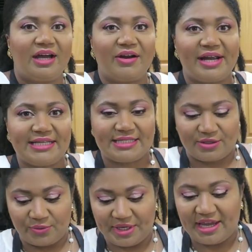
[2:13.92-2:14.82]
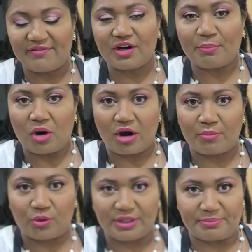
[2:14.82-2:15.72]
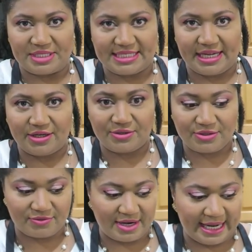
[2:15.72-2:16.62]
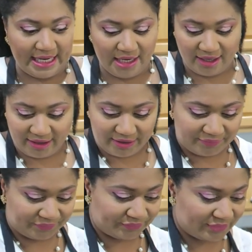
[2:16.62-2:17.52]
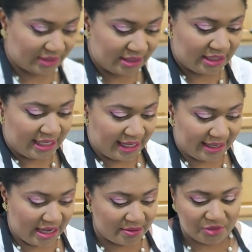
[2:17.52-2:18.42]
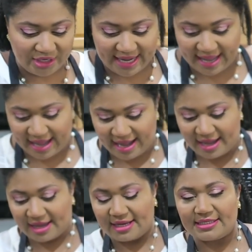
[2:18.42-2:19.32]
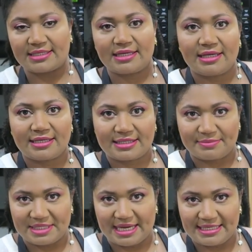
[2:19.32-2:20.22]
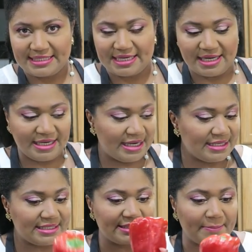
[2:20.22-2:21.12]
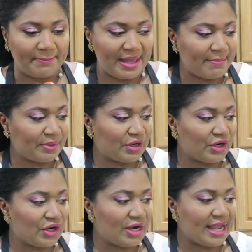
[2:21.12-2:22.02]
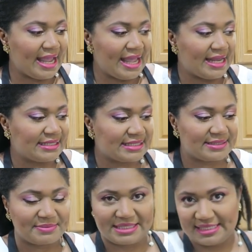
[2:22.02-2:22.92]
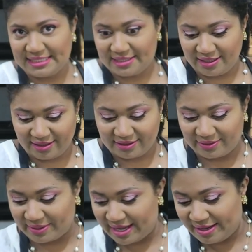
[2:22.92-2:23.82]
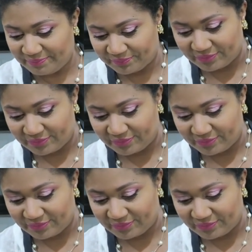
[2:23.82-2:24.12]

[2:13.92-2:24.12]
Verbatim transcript: All right, so we have our parboiled potatoes right here. And now I'm gonna add some diced onion, some pepper, and some seasoning, okay?